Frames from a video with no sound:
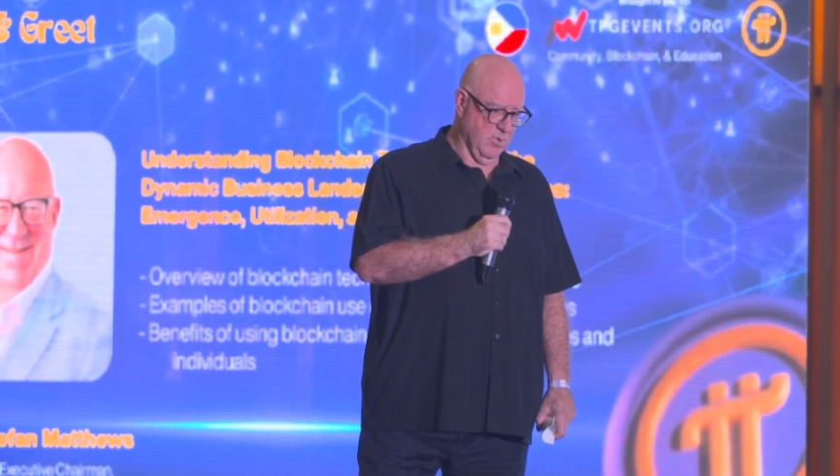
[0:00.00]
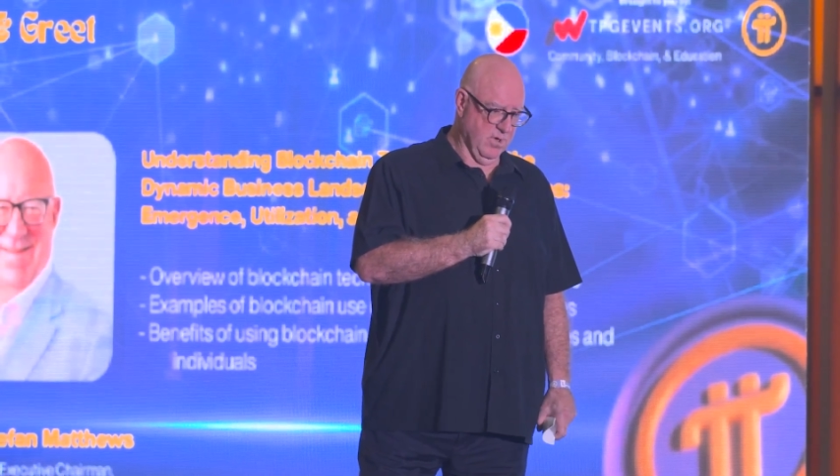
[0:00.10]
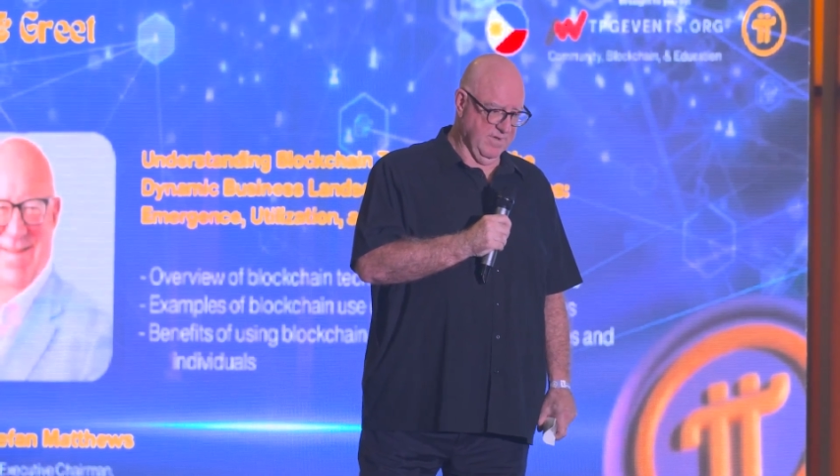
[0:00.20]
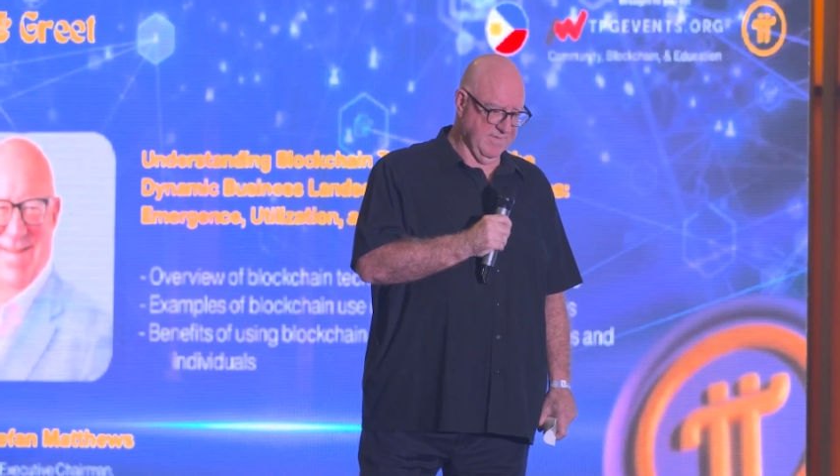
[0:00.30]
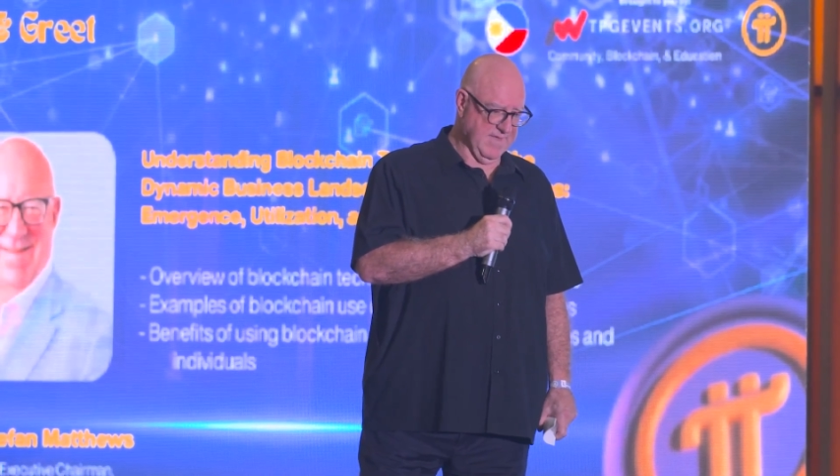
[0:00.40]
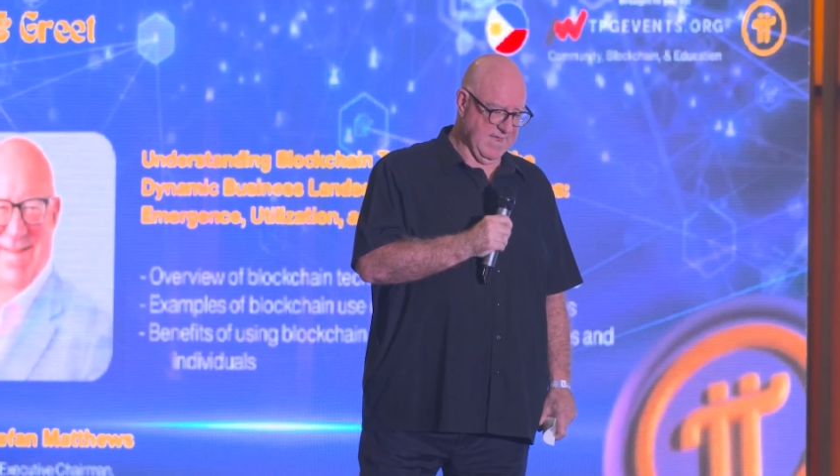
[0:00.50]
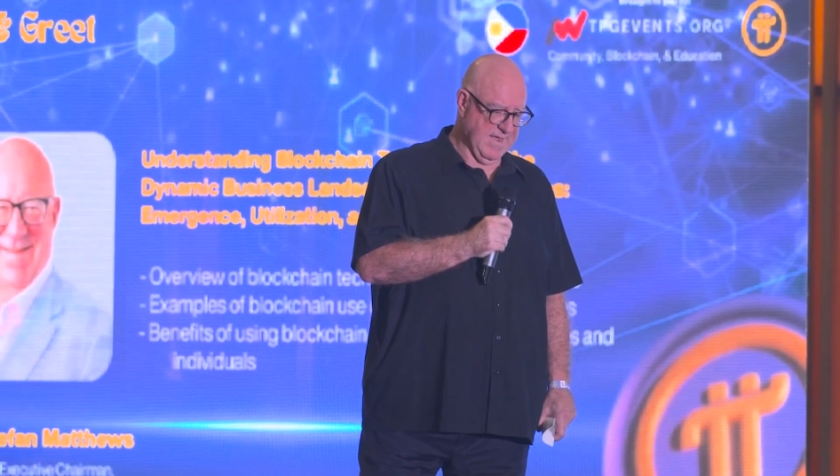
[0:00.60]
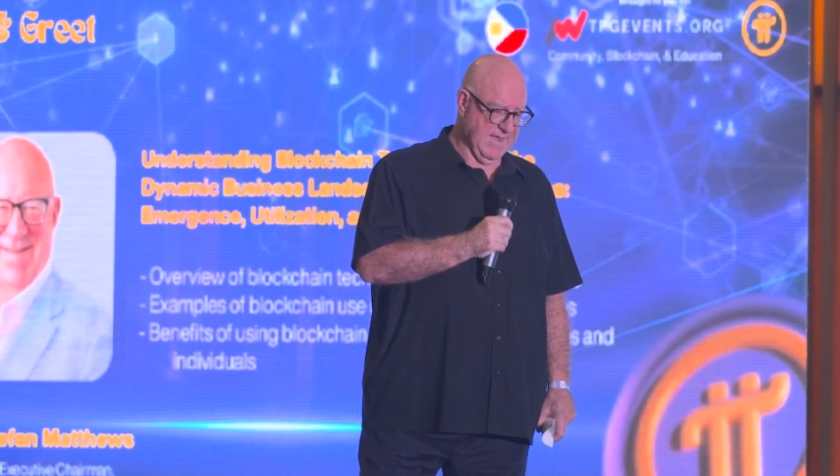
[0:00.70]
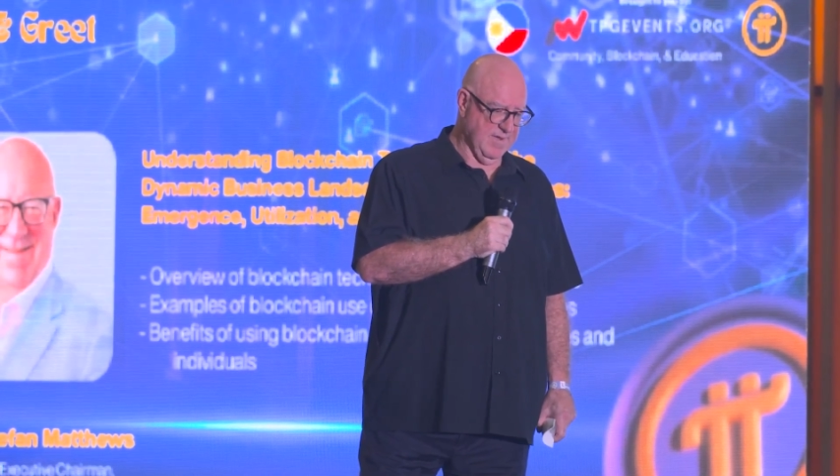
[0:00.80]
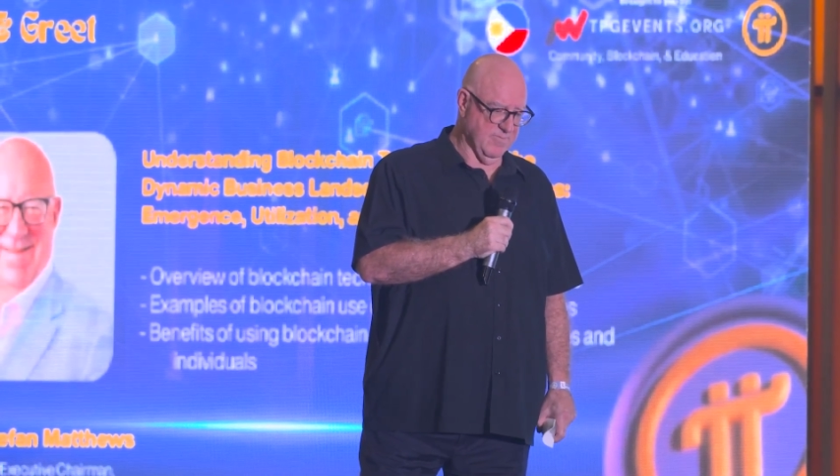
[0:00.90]
all of
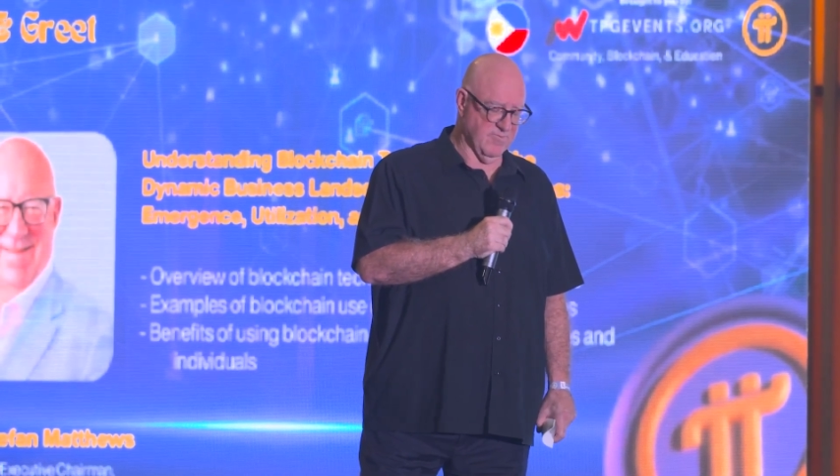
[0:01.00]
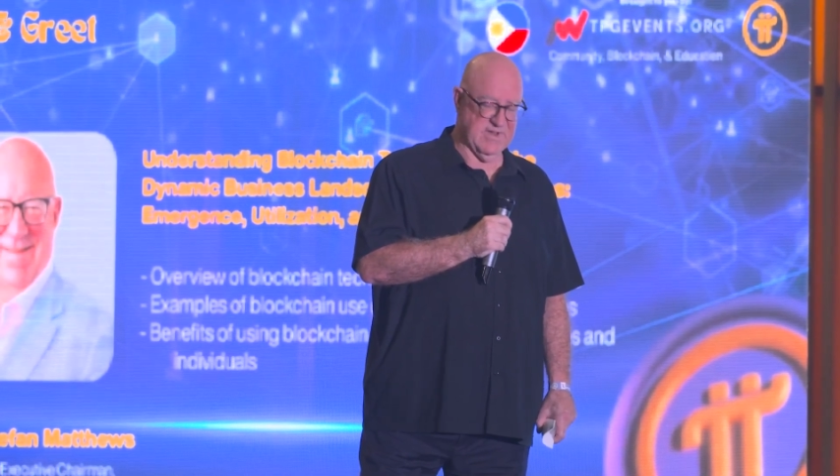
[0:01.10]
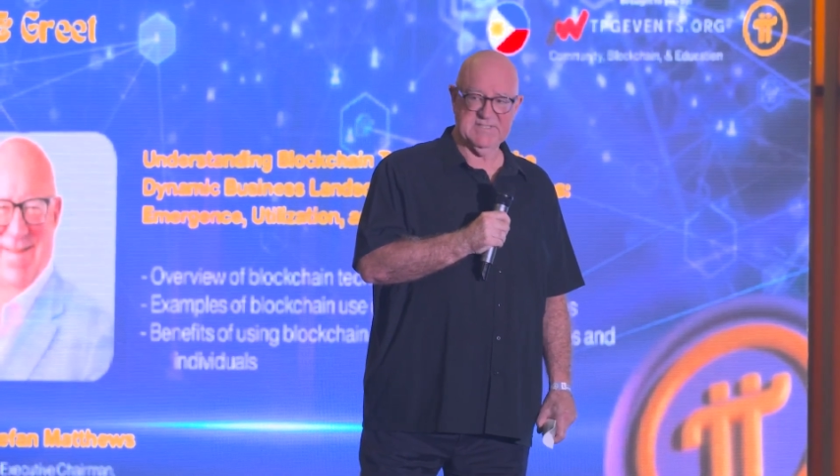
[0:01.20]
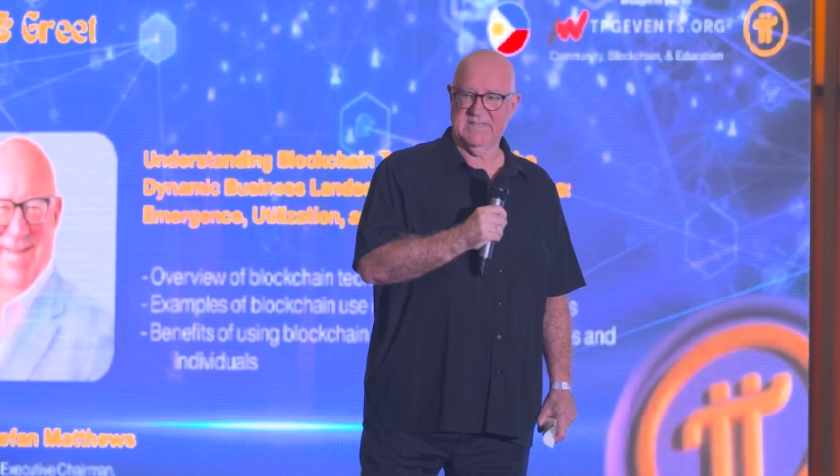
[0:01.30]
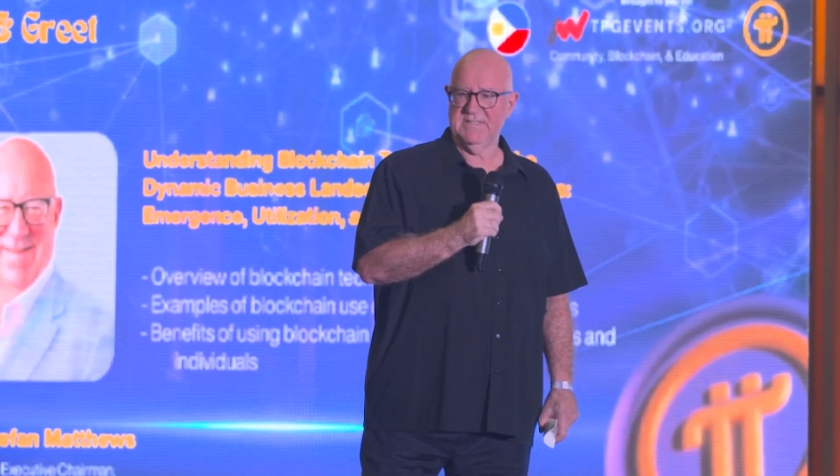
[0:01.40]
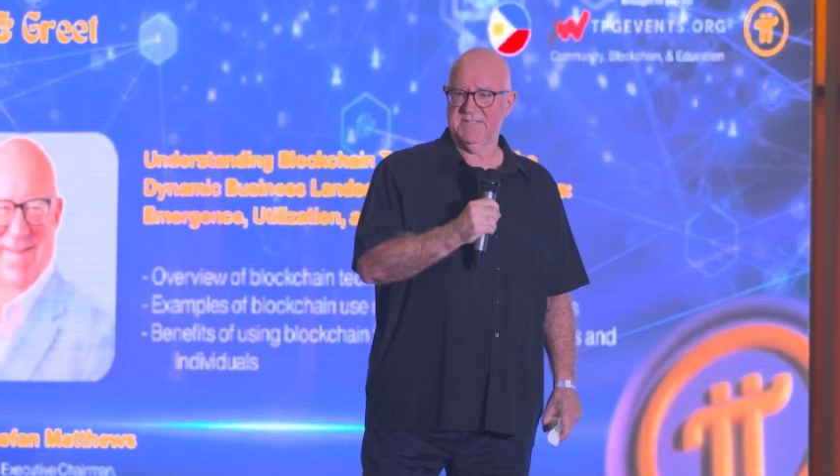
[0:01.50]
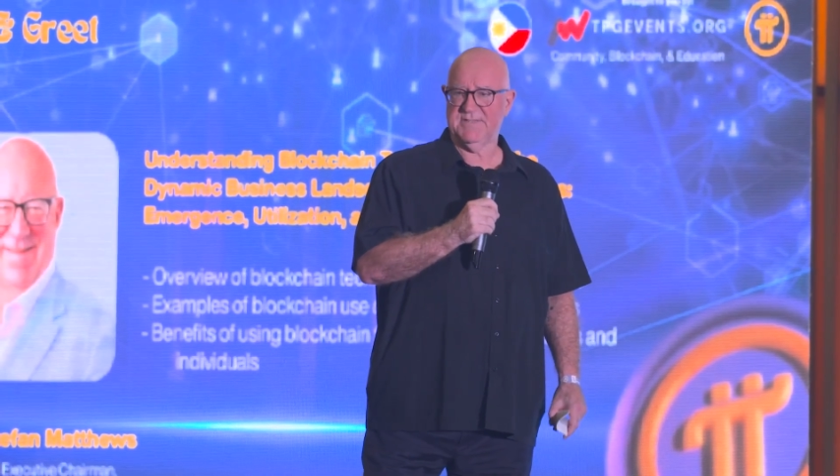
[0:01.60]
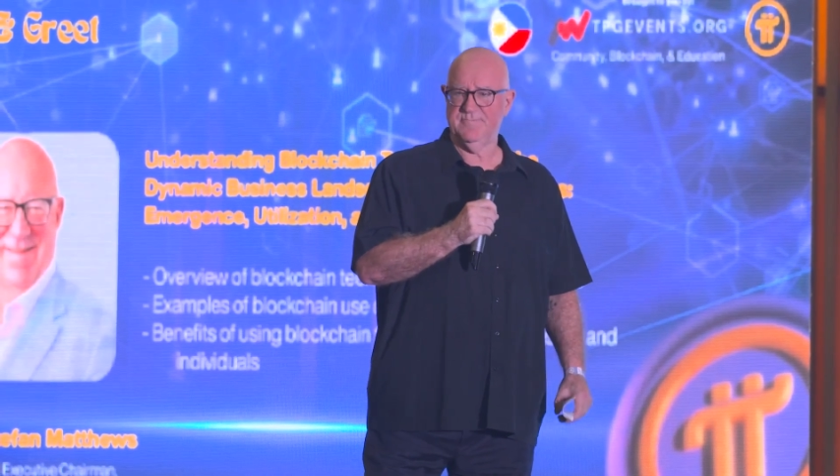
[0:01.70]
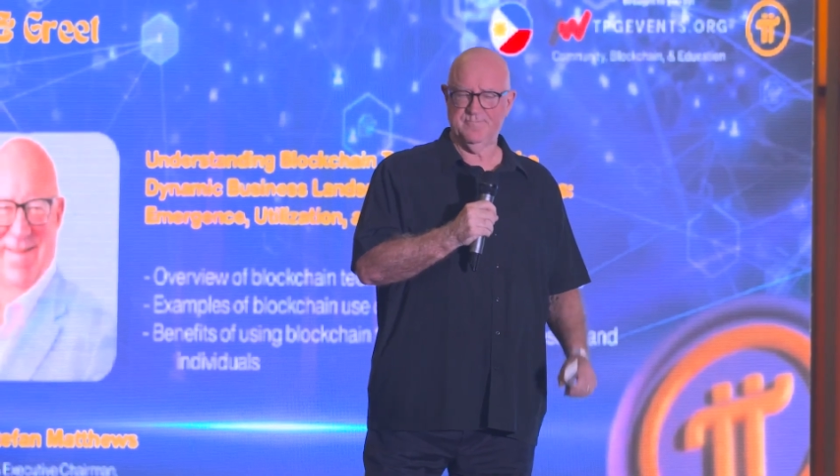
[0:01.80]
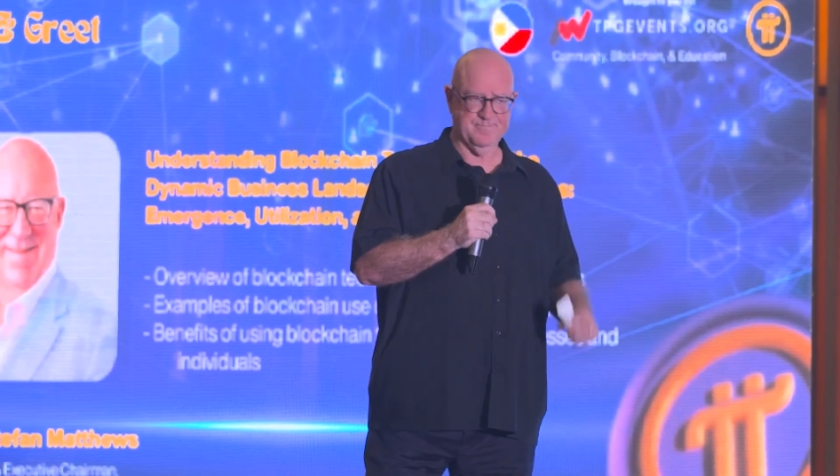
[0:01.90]
the residents